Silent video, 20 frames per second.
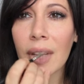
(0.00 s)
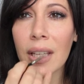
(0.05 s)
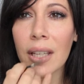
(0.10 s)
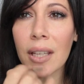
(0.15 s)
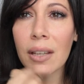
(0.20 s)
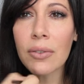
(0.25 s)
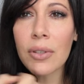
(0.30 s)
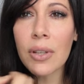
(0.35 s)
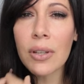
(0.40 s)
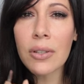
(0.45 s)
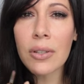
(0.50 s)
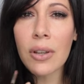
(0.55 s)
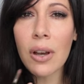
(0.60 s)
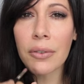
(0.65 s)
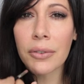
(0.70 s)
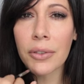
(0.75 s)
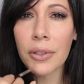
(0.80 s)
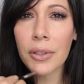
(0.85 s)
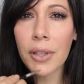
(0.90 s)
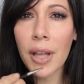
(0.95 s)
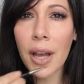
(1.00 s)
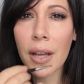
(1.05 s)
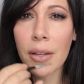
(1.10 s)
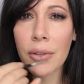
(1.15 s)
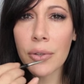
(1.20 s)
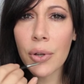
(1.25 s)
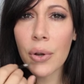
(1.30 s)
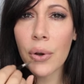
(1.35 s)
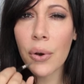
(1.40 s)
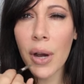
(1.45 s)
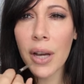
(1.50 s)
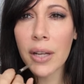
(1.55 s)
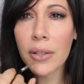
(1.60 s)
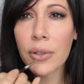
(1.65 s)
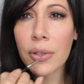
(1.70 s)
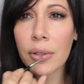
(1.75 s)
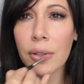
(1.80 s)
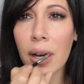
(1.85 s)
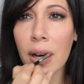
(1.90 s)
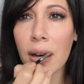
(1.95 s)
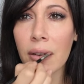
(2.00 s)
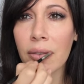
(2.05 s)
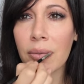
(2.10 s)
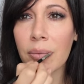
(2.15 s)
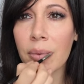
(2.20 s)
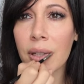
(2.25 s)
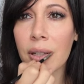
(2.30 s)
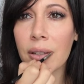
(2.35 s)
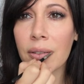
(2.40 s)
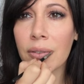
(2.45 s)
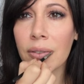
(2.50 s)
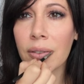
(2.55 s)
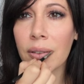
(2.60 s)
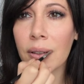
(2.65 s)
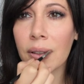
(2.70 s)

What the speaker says: gives a softer line, so I do have a bit of